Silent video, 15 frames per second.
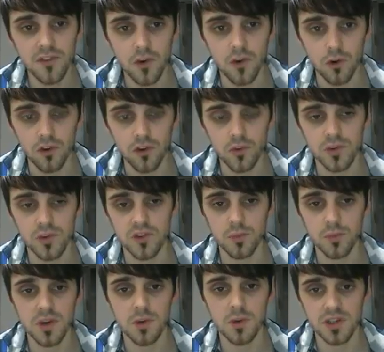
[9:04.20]
of August, which is
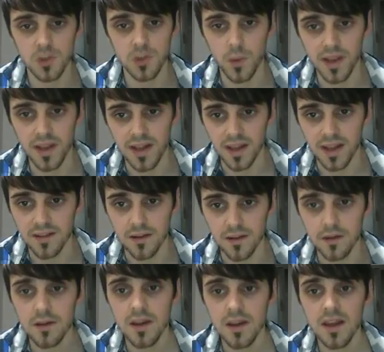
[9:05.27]
pretty much a week
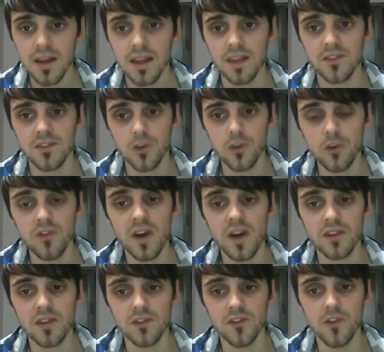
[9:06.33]
later, that's
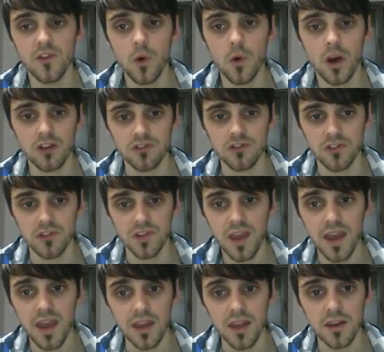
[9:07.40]

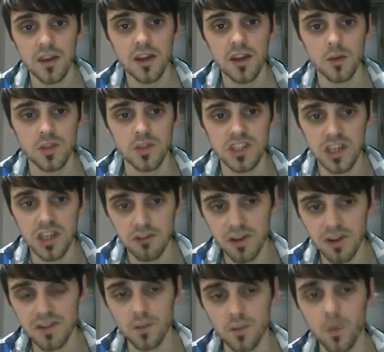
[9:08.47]
$2,410, which
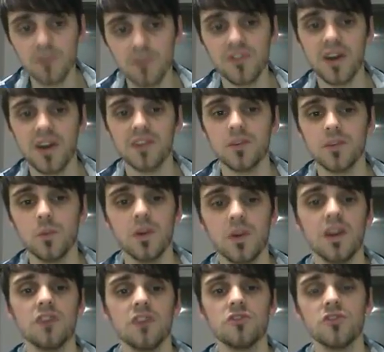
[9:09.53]
generated
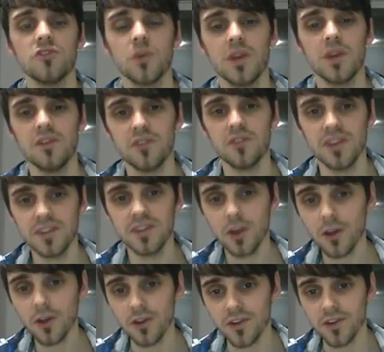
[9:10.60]

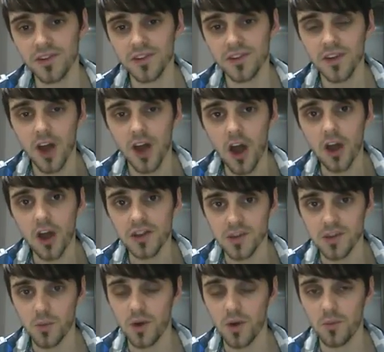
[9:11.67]
$1,123 earned
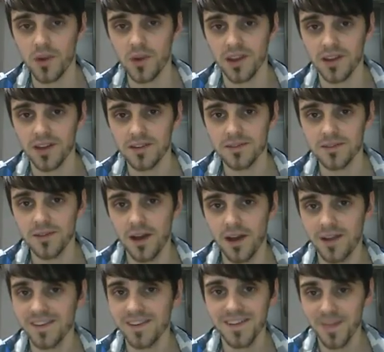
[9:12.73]
in 1 week.
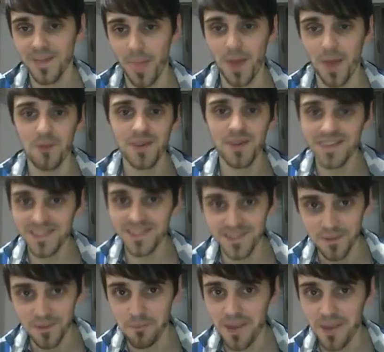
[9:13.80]
I mean, that's
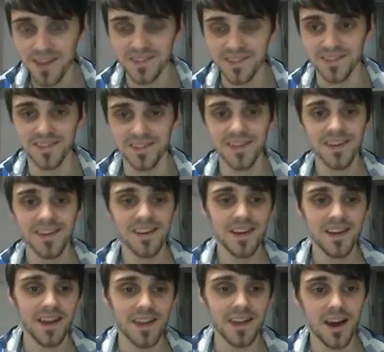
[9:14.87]
just amazing.
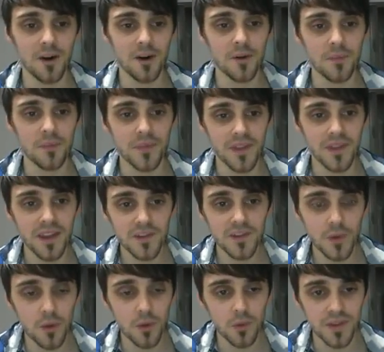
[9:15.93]
Now, the
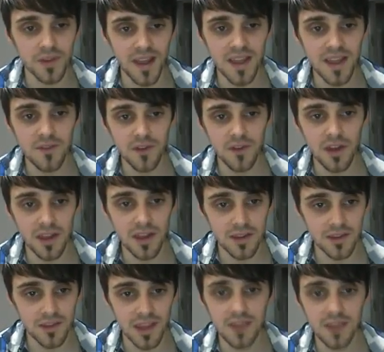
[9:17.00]
next one was the
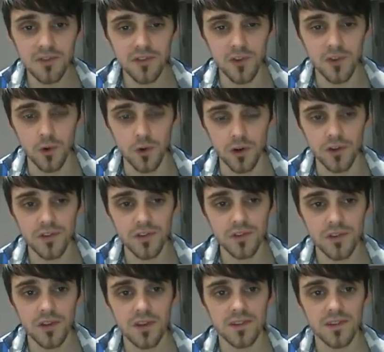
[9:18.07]
8th of
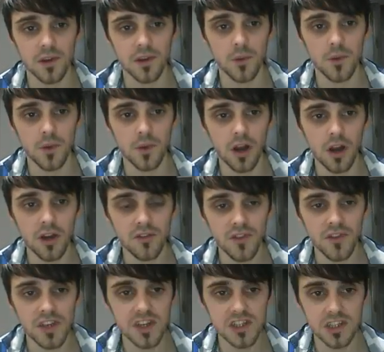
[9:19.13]
August, so we're kind of
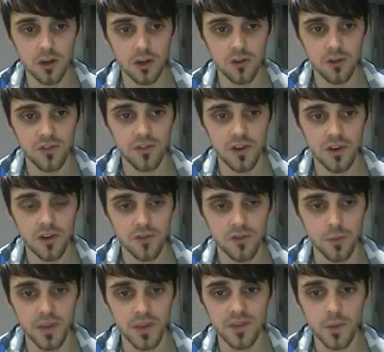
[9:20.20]
finishing off
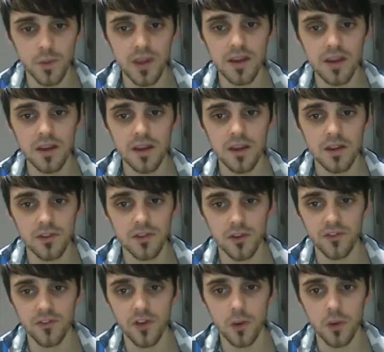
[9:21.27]
from this week to
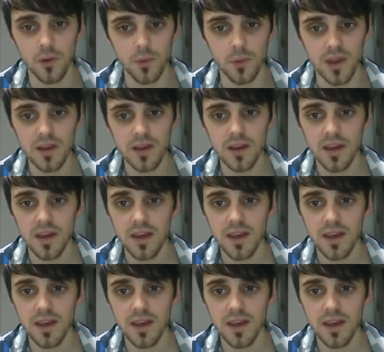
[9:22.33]
the following week.